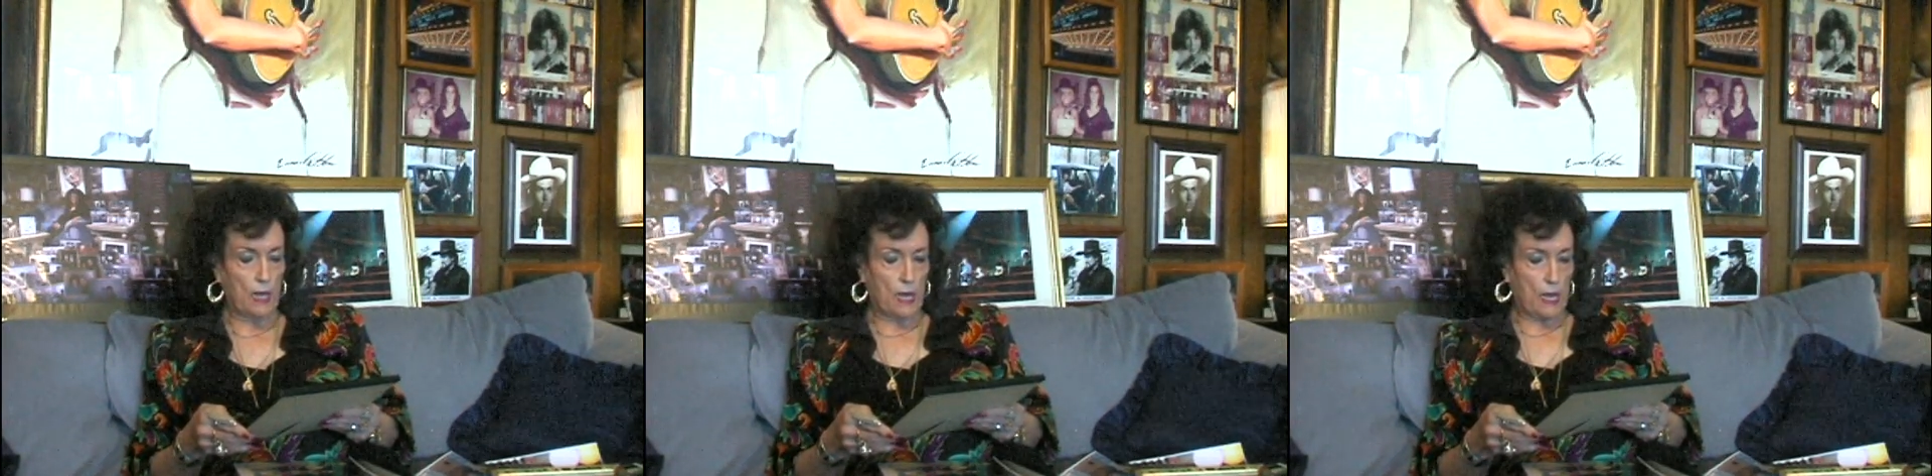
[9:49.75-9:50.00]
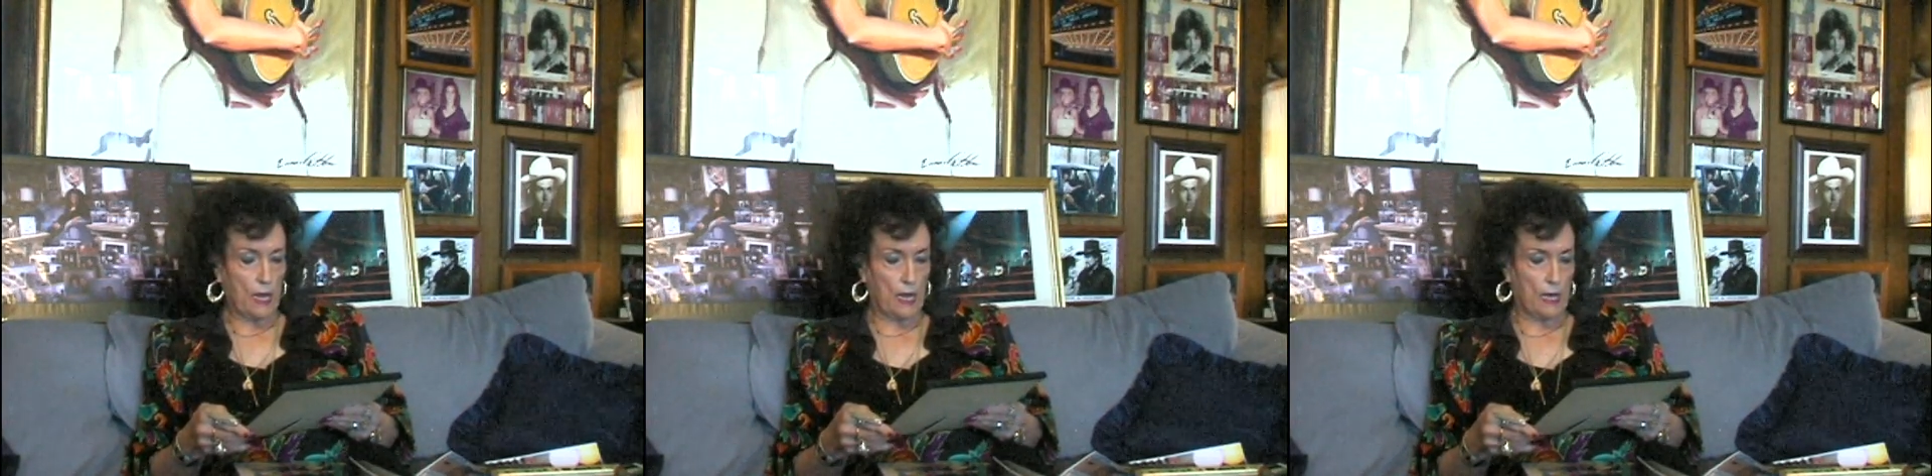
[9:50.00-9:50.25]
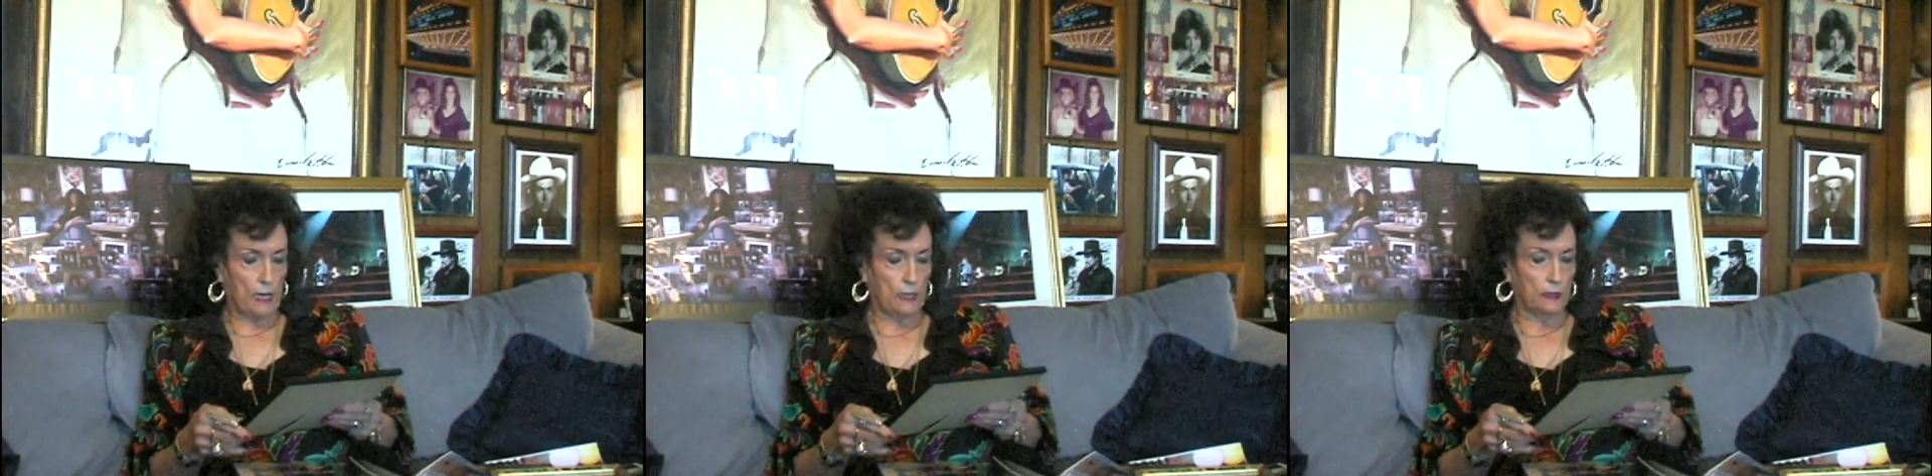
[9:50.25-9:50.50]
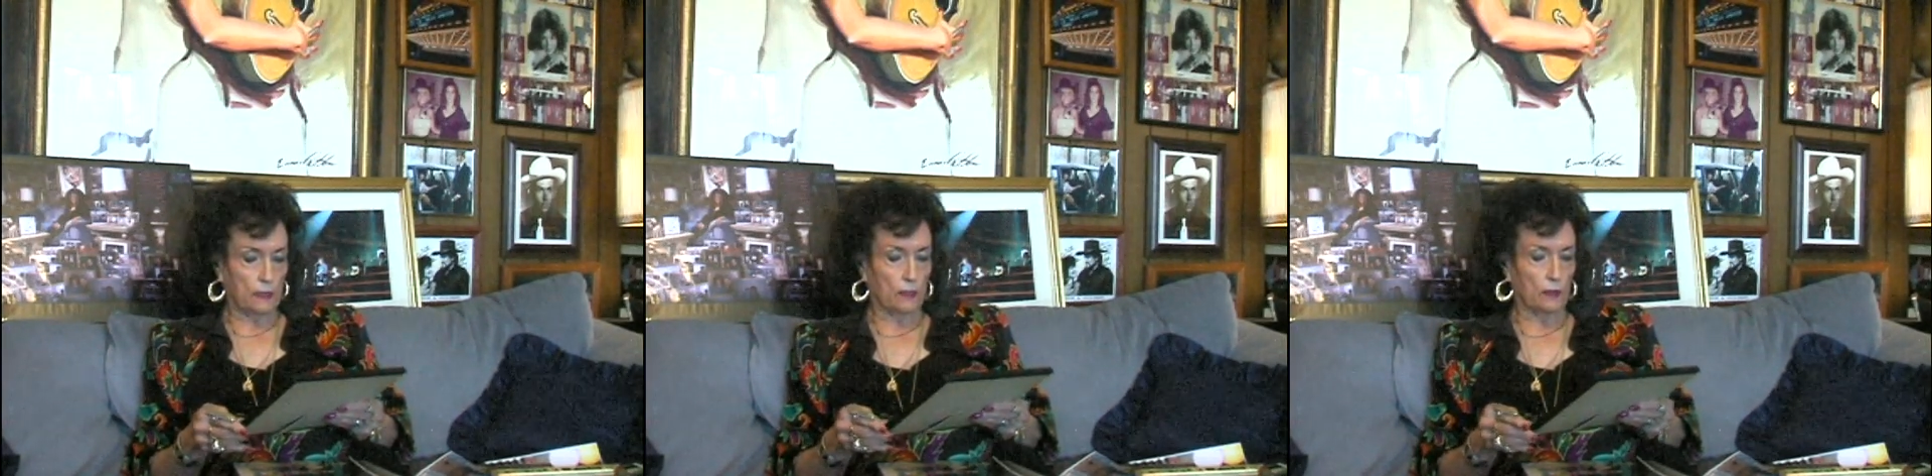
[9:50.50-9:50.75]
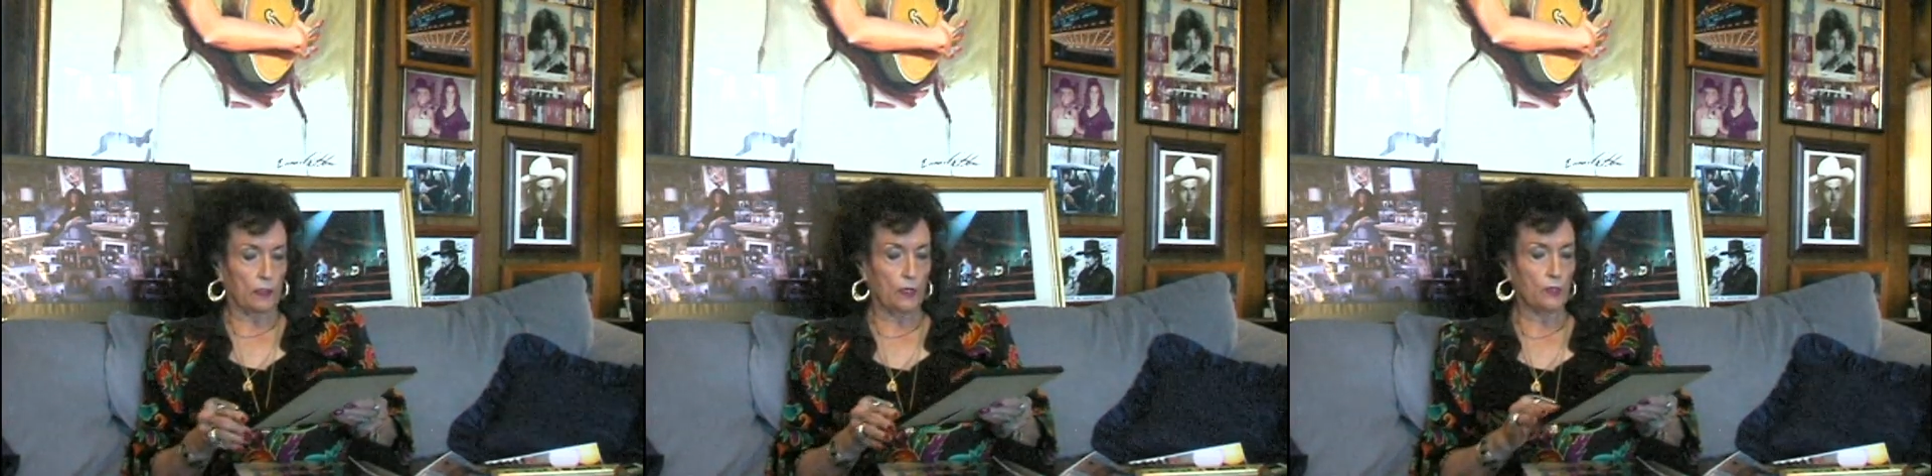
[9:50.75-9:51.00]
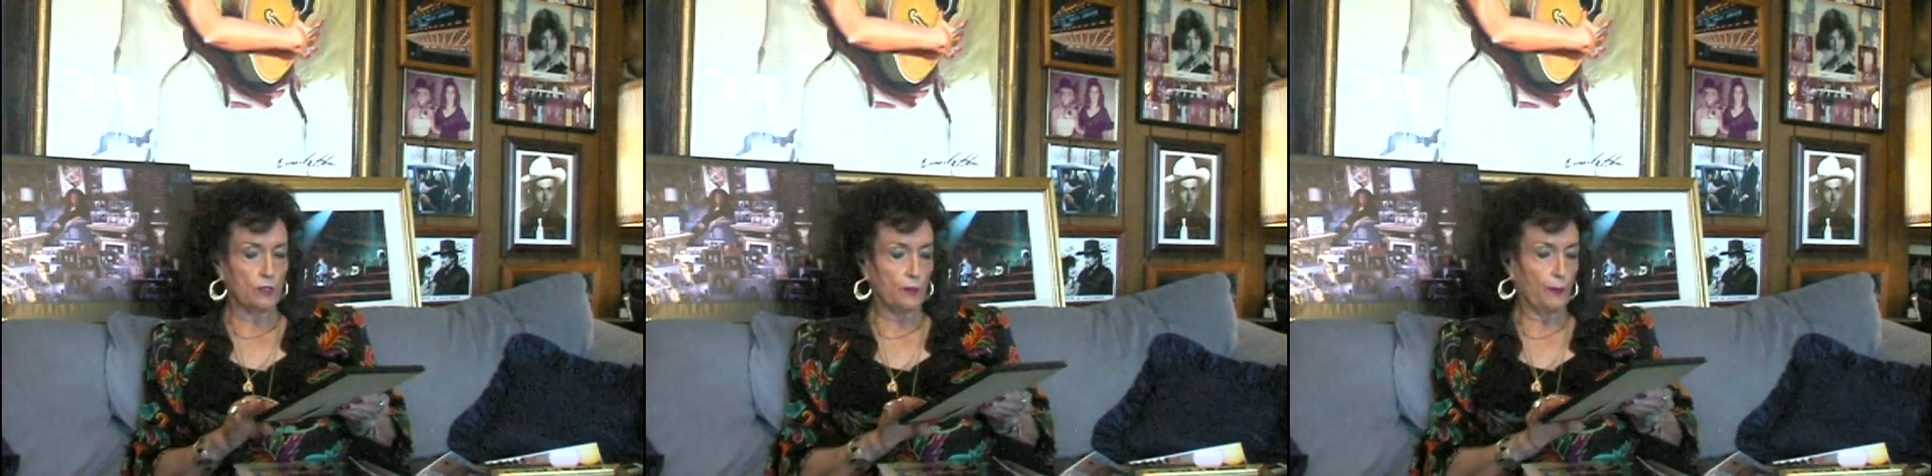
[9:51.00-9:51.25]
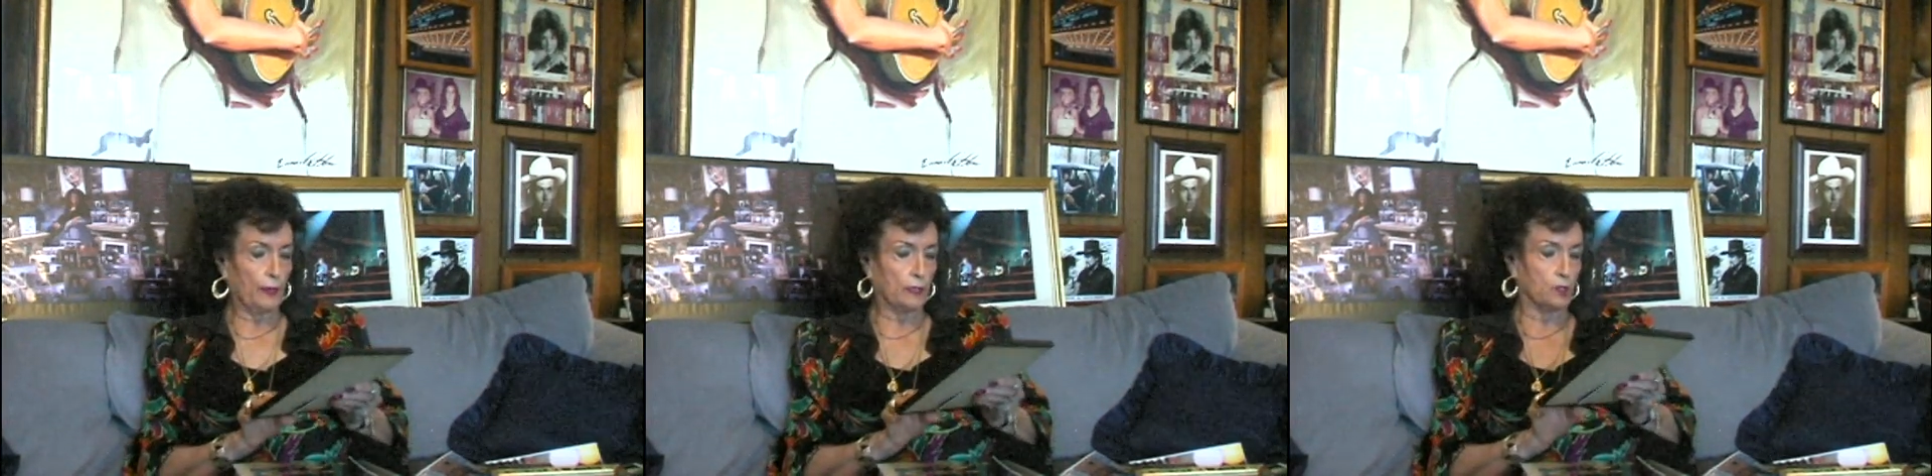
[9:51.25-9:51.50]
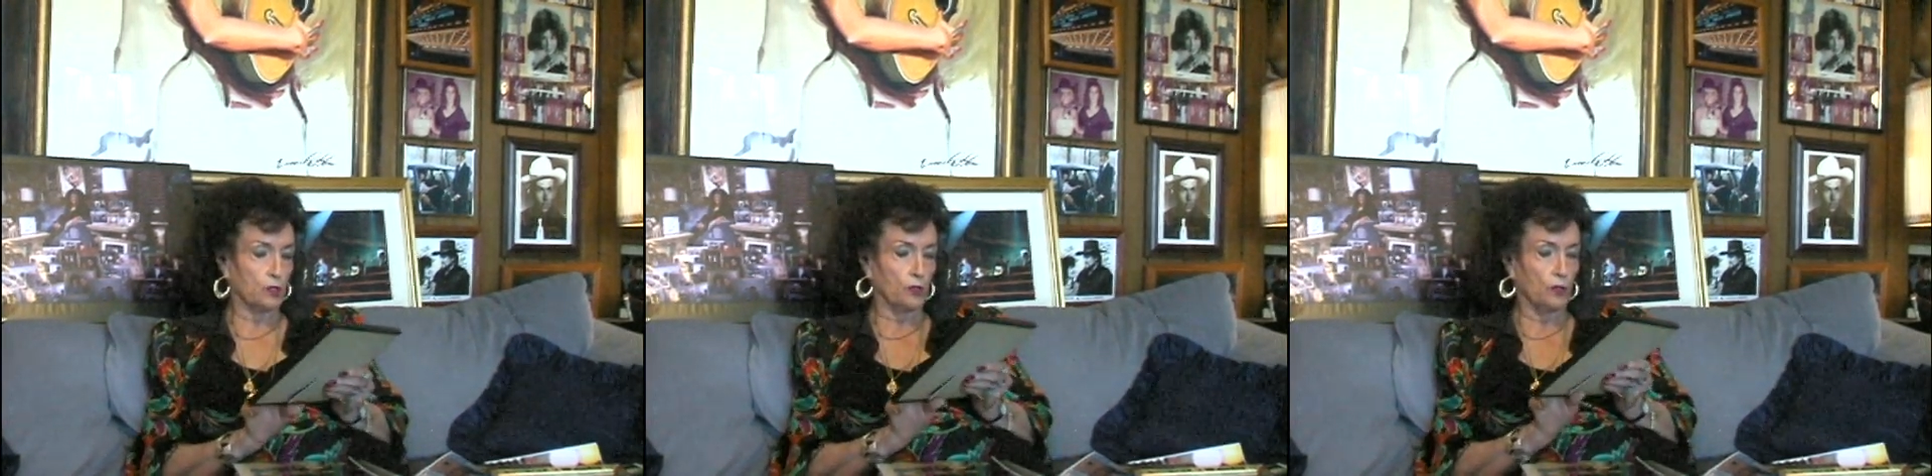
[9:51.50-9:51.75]
and uh, here's a
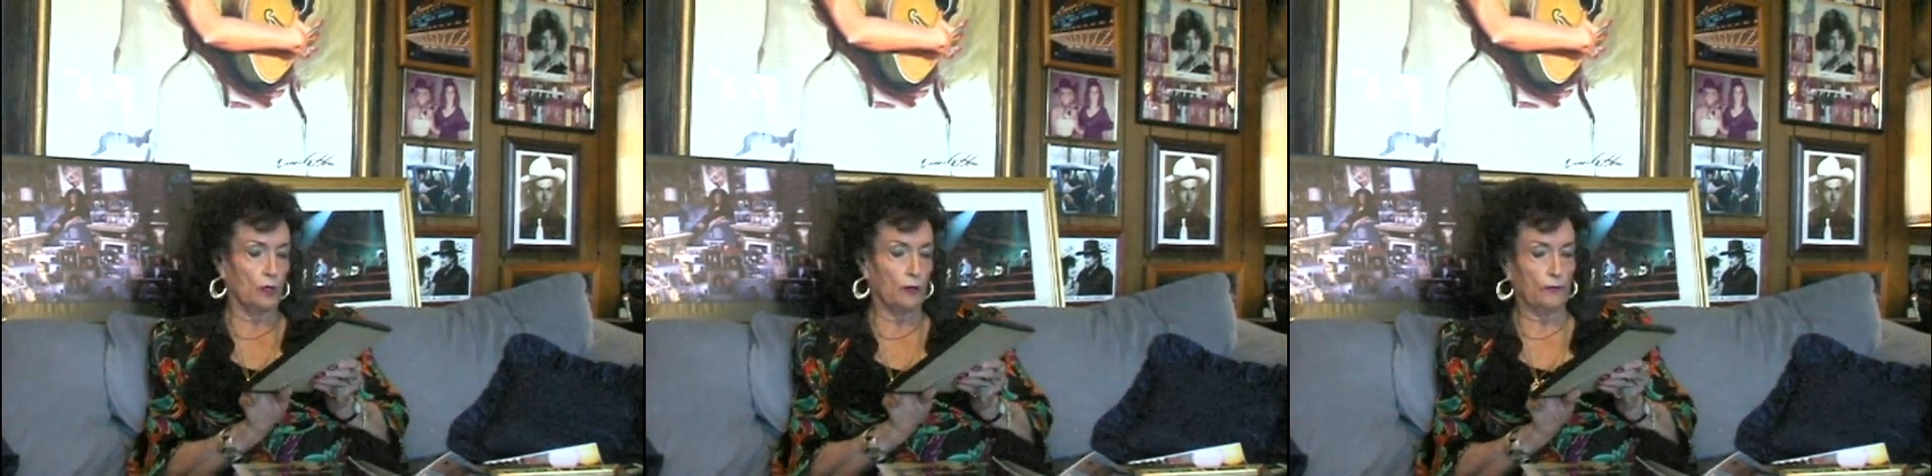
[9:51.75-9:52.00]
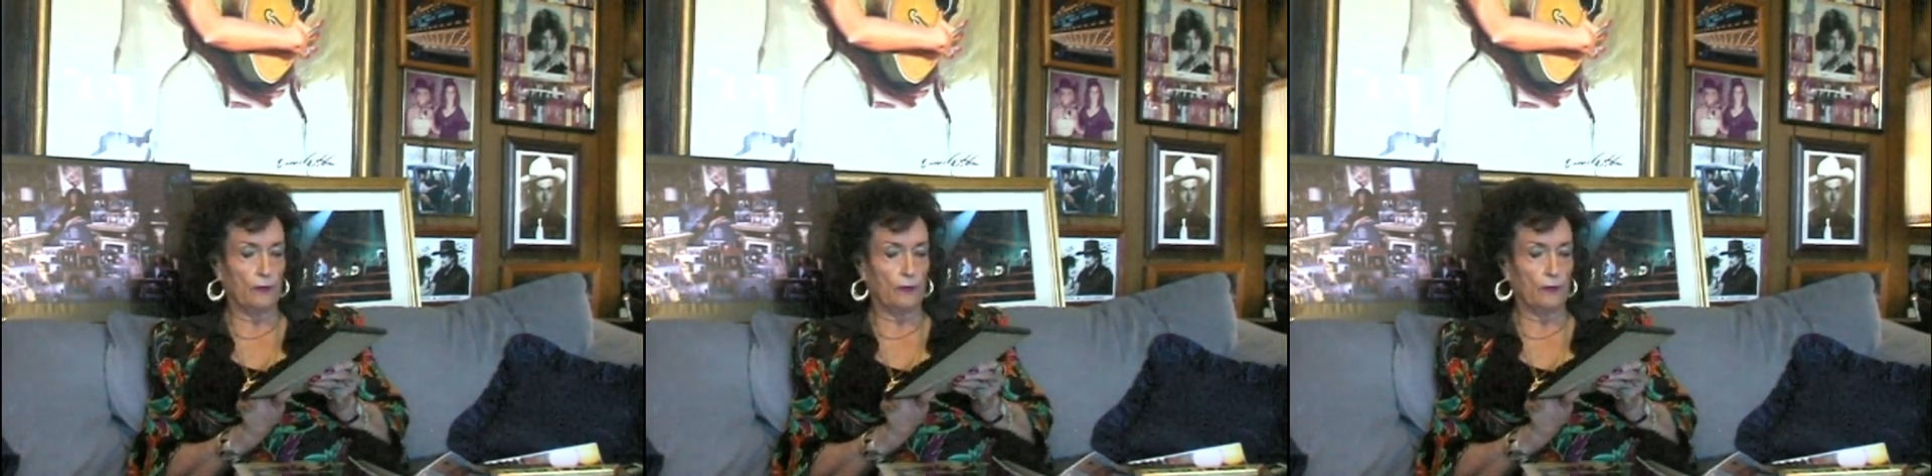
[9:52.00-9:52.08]
picture of